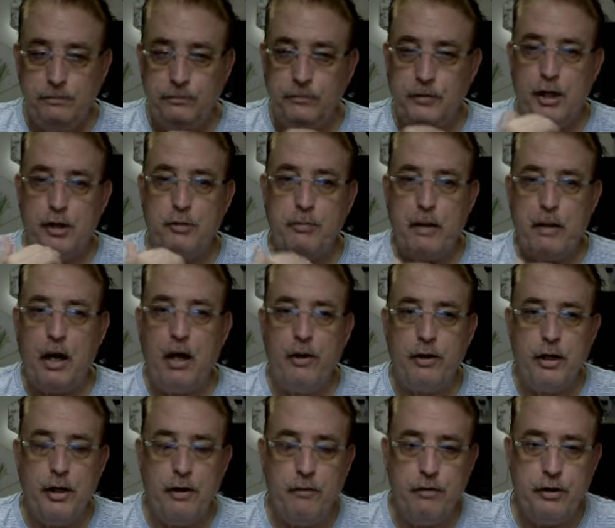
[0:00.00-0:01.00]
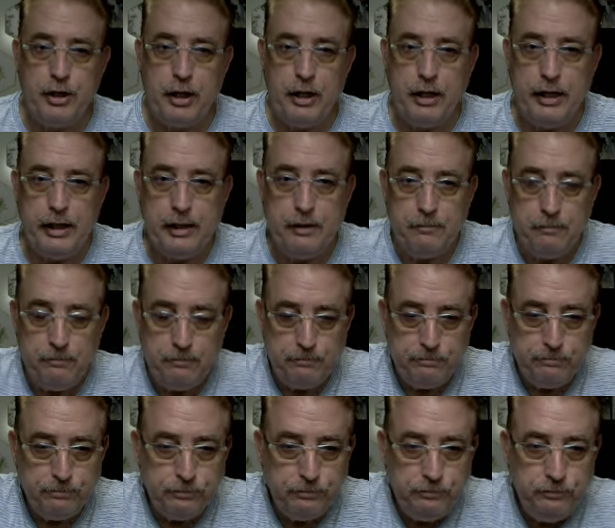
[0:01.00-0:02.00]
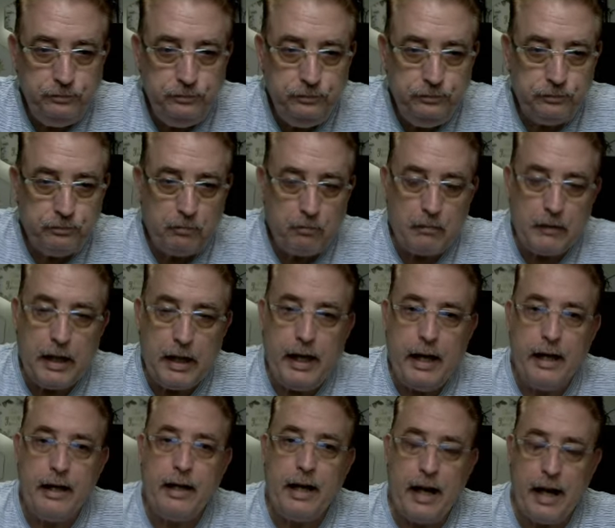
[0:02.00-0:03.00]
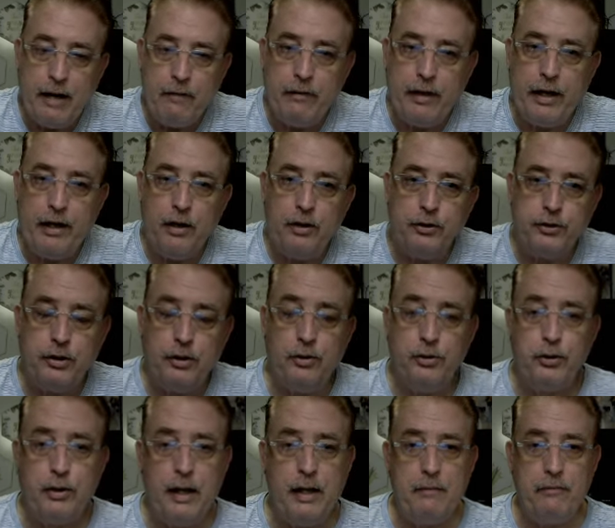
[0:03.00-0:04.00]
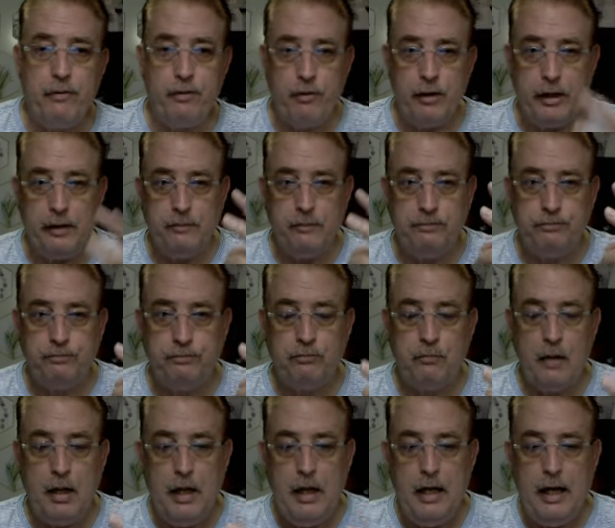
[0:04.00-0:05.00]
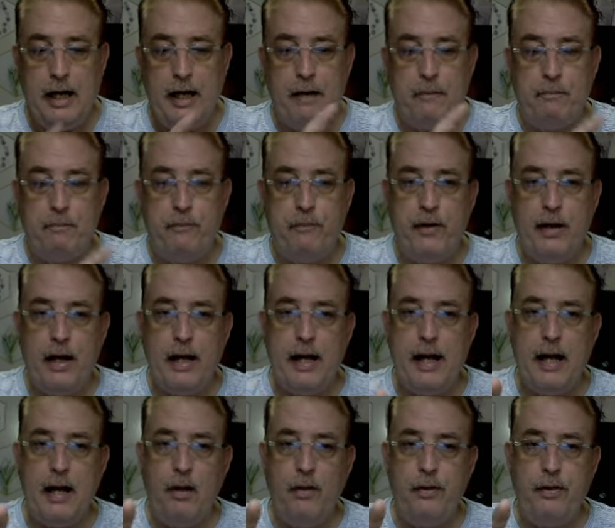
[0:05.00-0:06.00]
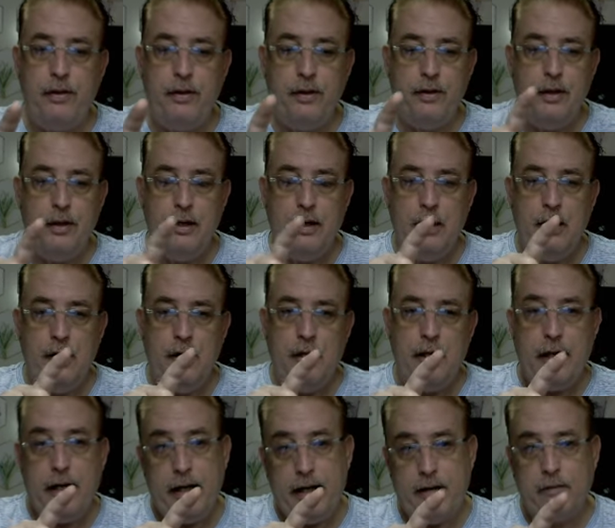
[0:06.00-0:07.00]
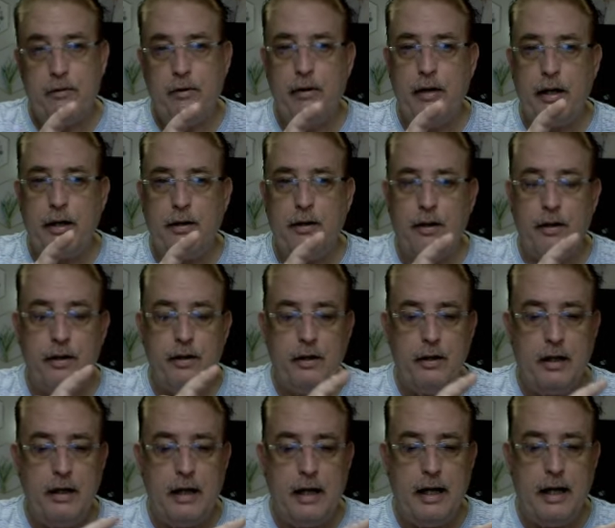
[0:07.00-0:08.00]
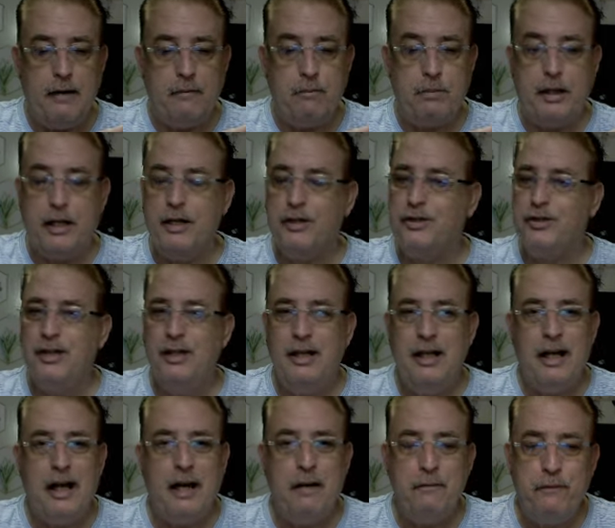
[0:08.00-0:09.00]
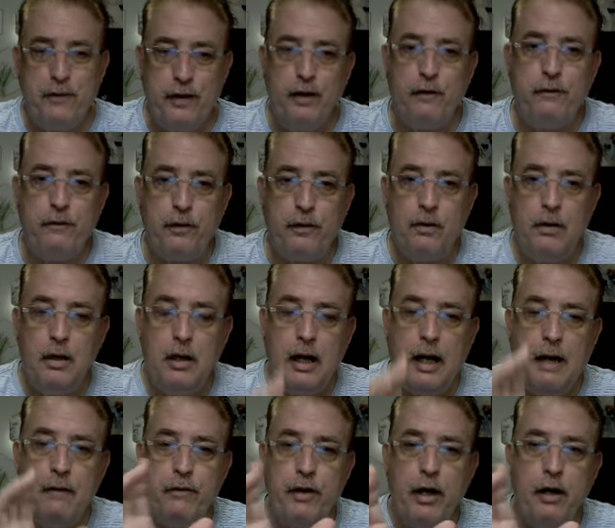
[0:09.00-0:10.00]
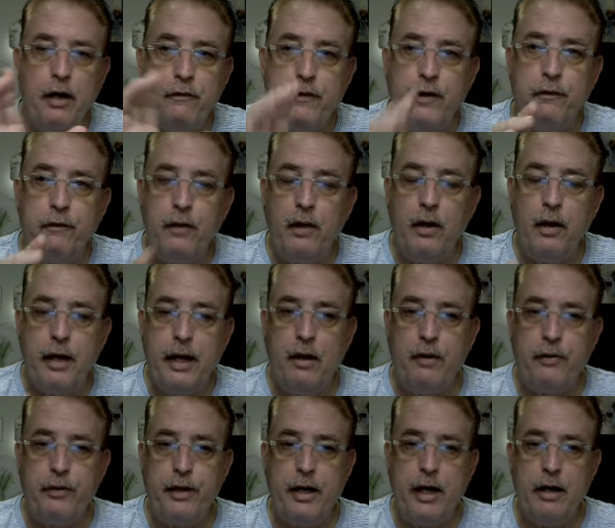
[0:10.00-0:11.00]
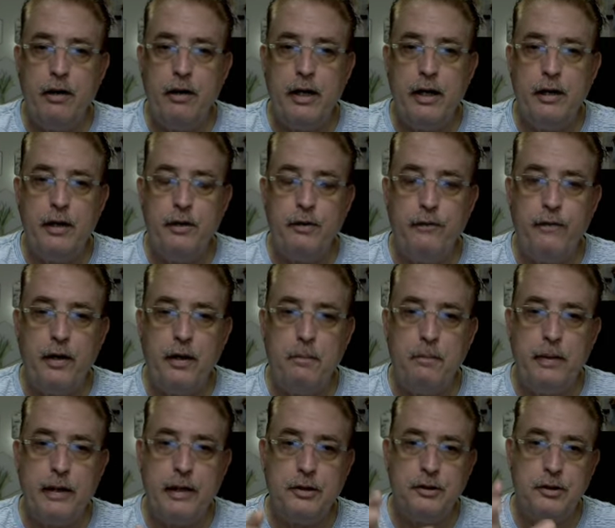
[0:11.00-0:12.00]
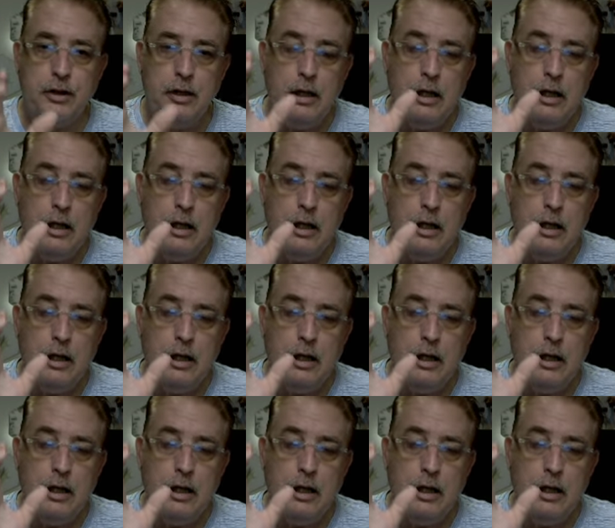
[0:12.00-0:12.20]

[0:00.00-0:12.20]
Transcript: gives me all the coverage I need. And I have that also. So I have three. I have Philly Health and I have a credit card. Because I'm fearful. I'm very fearful of health care here in the Philippines.